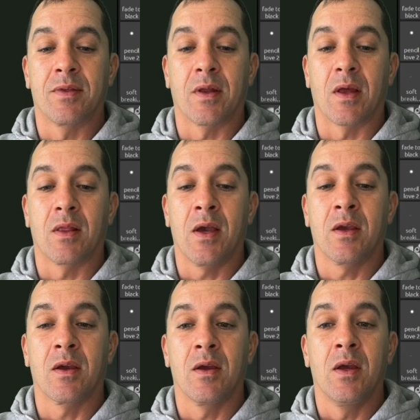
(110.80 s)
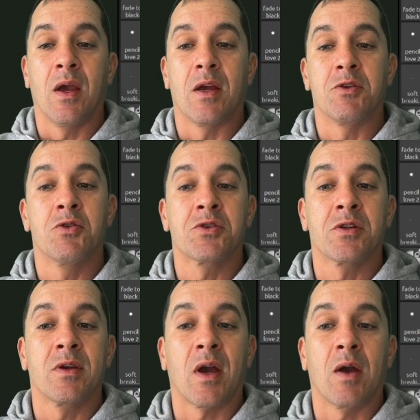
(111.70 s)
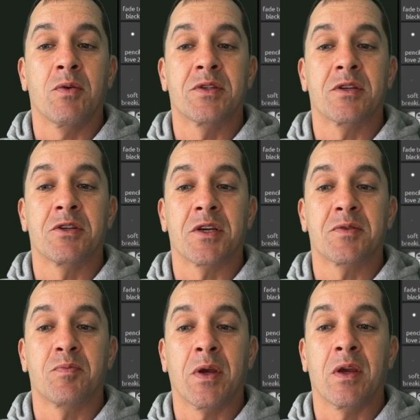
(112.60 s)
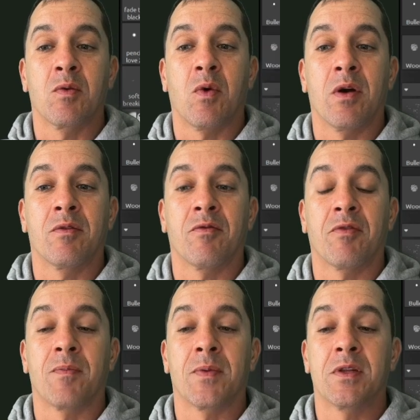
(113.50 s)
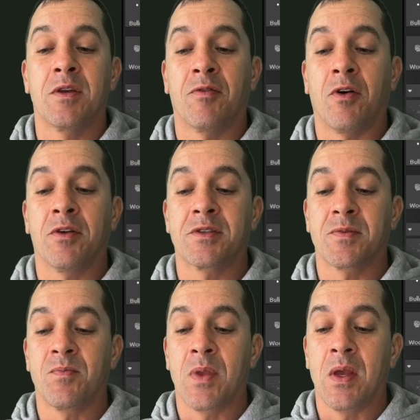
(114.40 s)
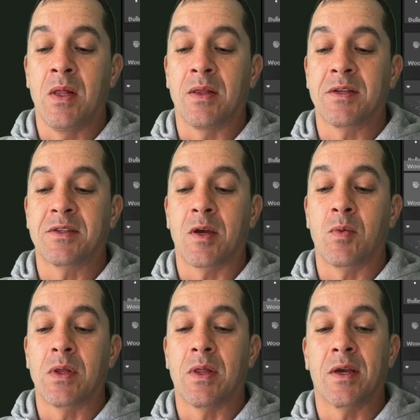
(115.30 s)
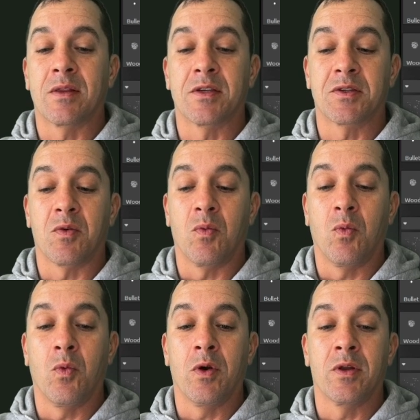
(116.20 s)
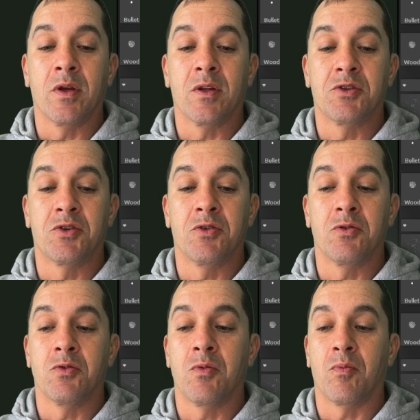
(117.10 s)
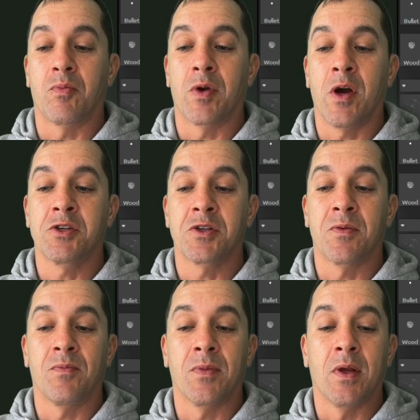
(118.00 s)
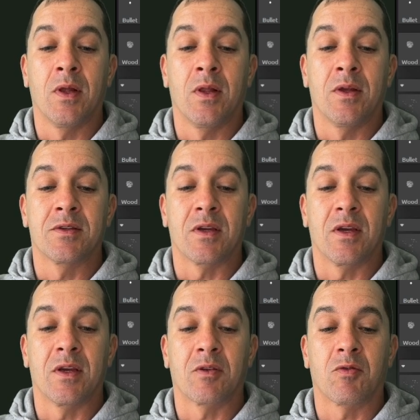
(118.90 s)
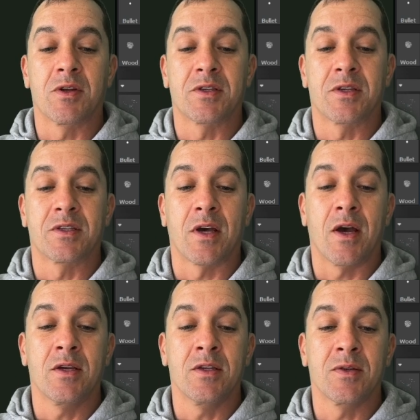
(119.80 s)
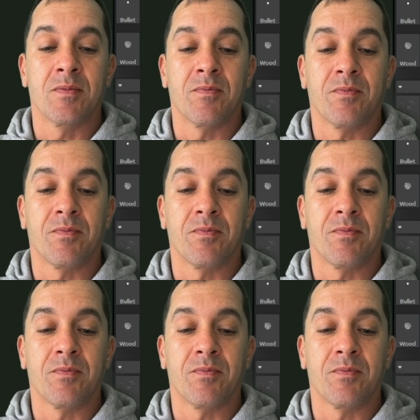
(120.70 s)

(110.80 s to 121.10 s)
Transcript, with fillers: that I like and usually I would suggest picking one from the defaults. Let's say we like this wood two brush. Let's increase the size.